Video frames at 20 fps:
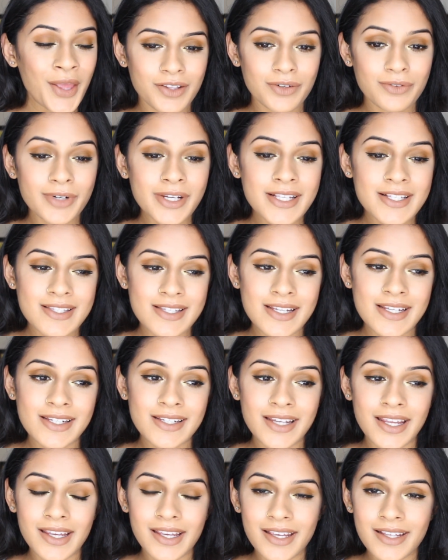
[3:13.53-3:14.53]
The
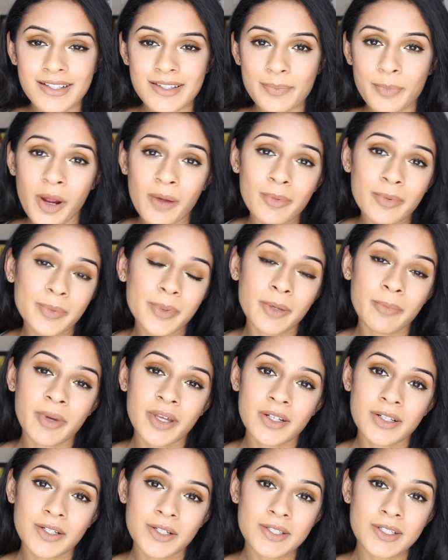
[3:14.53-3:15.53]
reason it's probably
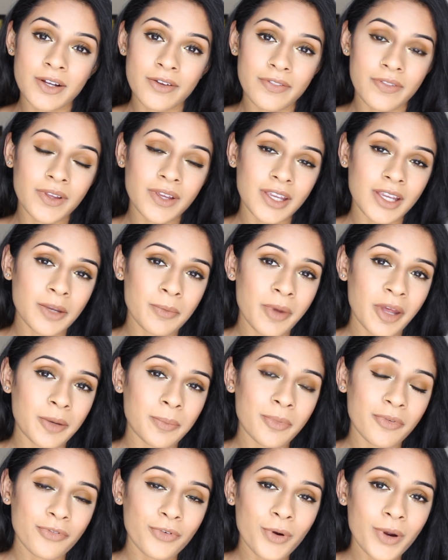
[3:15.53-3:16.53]
better to start thinking about
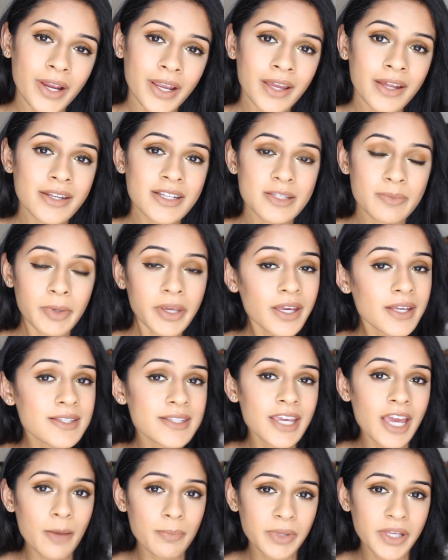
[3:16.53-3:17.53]
it beforehand is because
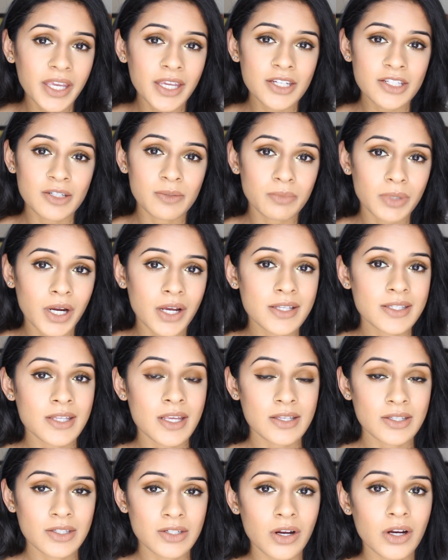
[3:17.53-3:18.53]
the application
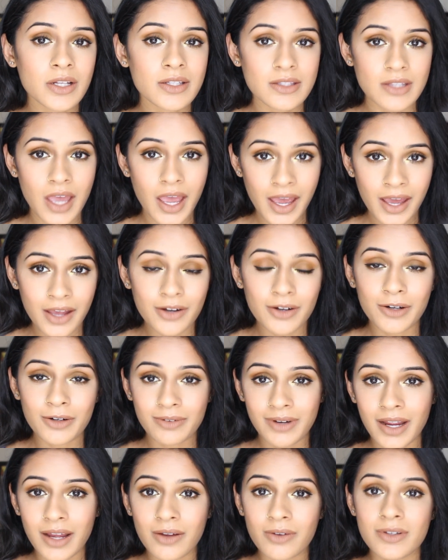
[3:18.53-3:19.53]
process starts at
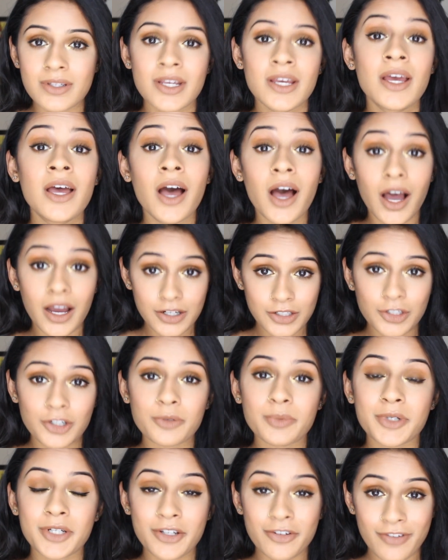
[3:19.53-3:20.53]
around
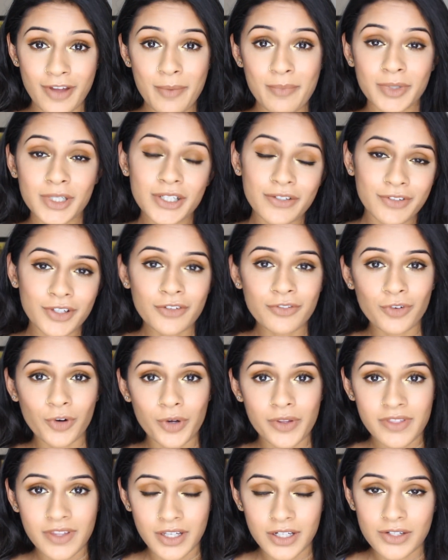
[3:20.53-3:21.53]
October, November of your
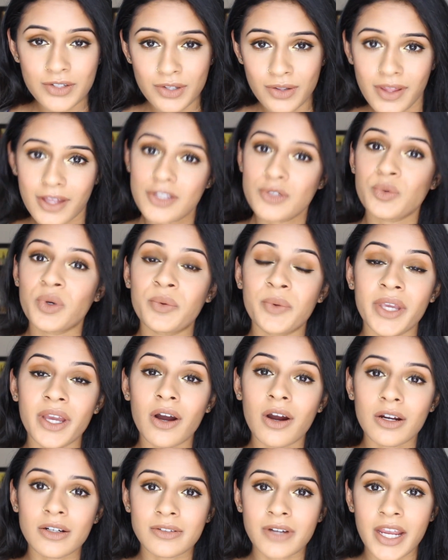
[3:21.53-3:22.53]
fourth year, so that's where we
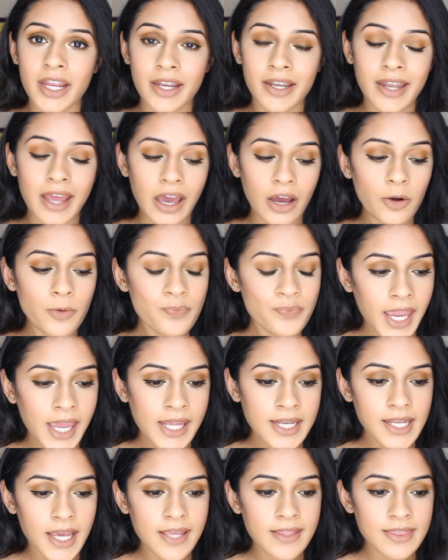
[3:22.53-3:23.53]
are right now.
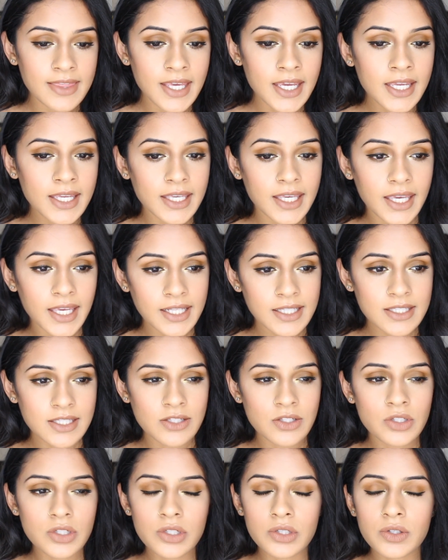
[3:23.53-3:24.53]
And I think it's
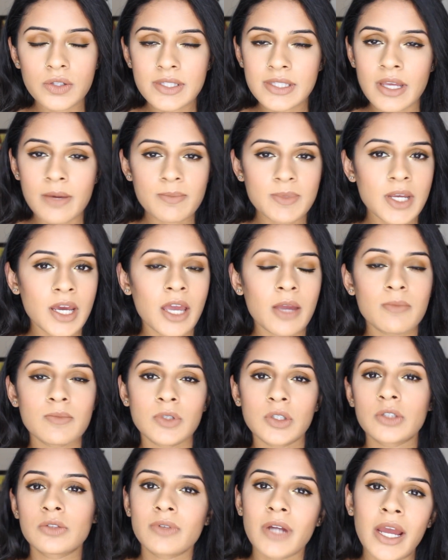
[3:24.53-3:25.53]
due
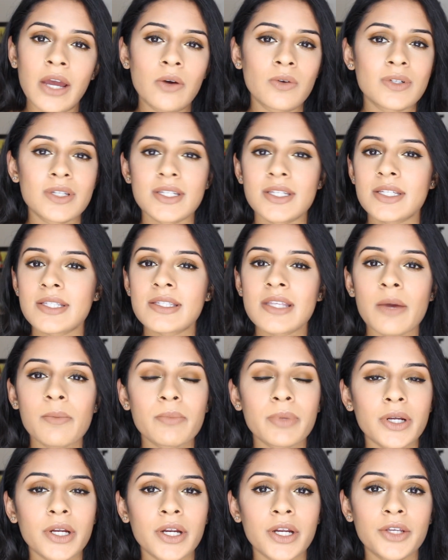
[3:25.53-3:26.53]
sometime around
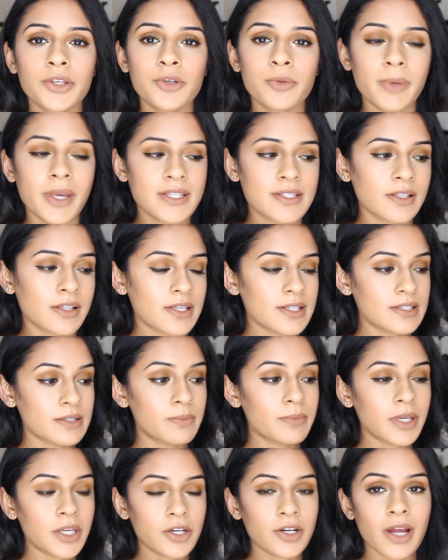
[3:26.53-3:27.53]
December. You basically
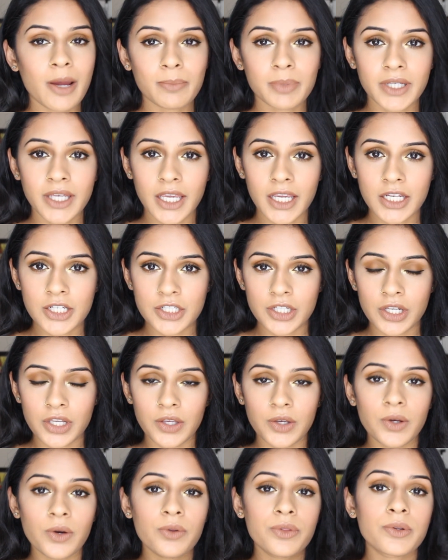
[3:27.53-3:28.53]
submit your application,
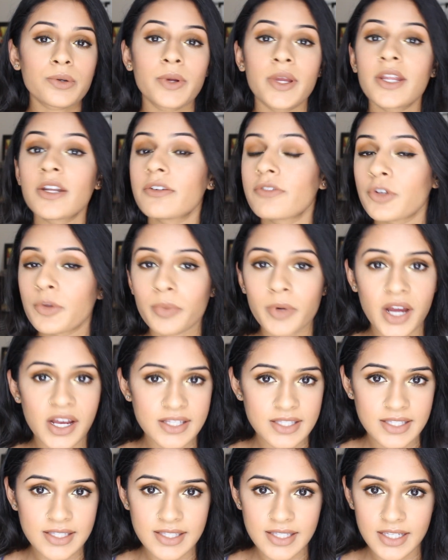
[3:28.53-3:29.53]
you go through interview
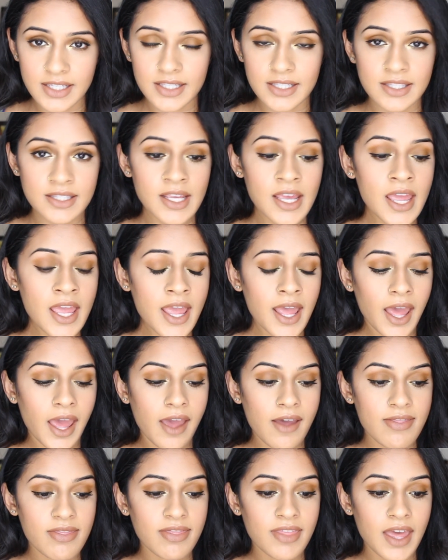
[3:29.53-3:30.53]
processes,
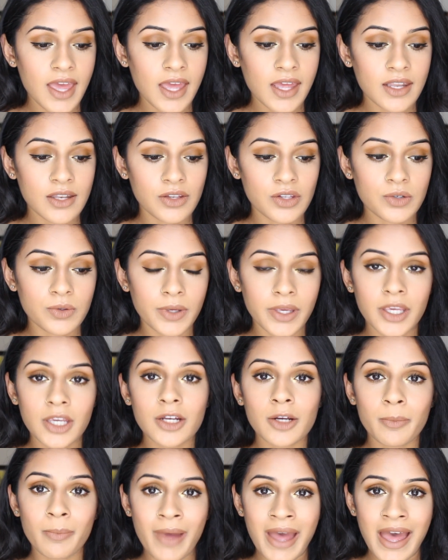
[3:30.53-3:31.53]
and then you
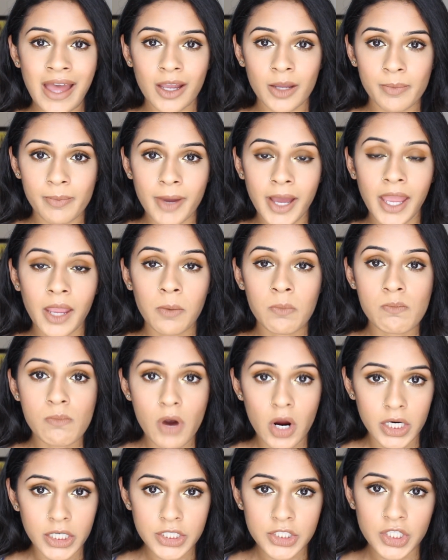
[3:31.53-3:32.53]
hear back by
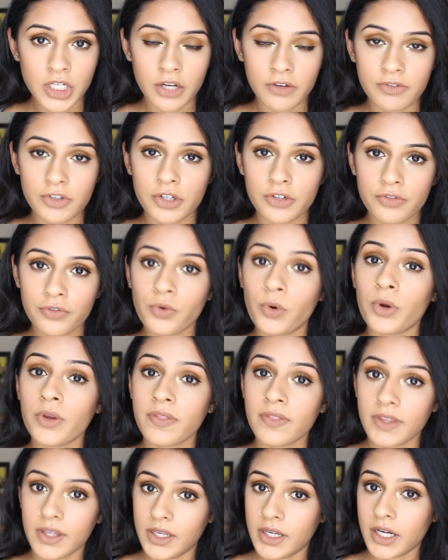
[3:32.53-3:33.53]
March of your
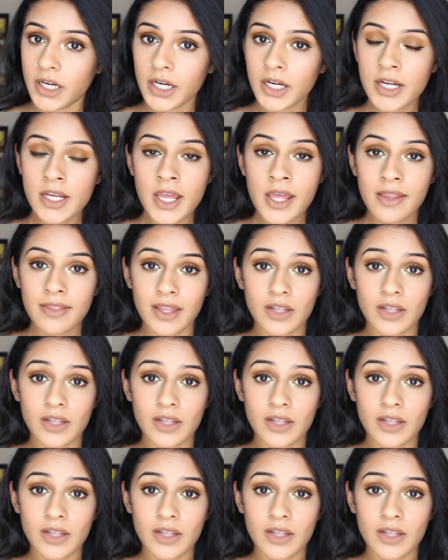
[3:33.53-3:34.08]
fourth year.